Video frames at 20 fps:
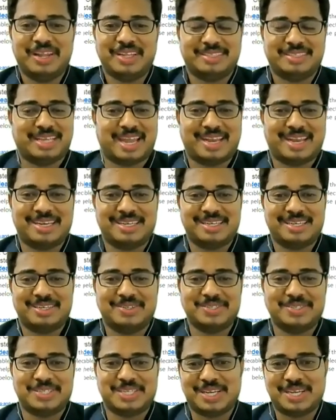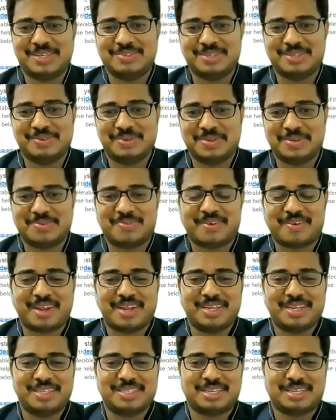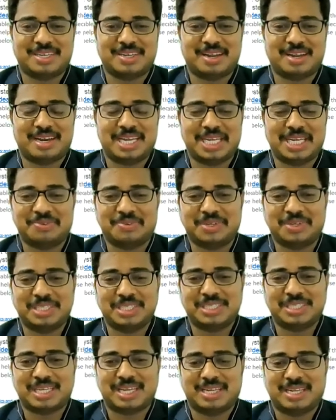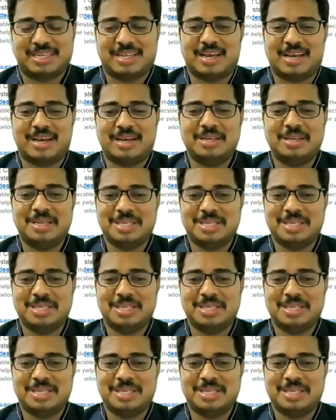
then do share to your friends and uh, dear ones and uh,